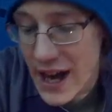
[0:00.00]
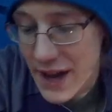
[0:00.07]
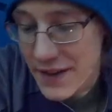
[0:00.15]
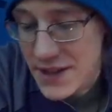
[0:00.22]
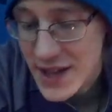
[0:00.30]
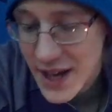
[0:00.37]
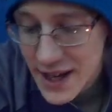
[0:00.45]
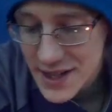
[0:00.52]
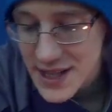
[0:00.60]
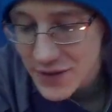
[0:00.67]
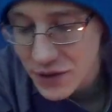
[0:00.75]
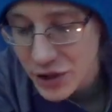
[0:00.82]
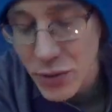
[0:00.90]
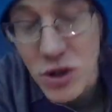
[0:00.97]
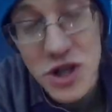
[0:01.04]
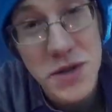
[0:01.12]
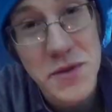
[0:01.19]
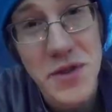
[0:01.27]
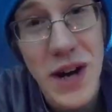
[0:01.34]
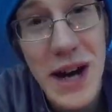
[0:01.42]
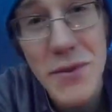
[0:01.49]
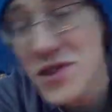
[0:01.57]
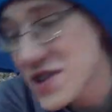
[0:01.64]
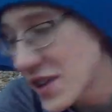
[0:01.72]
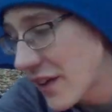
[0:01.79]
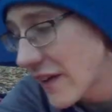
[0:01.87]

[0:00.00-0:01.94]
These guys have a little more subscribers than the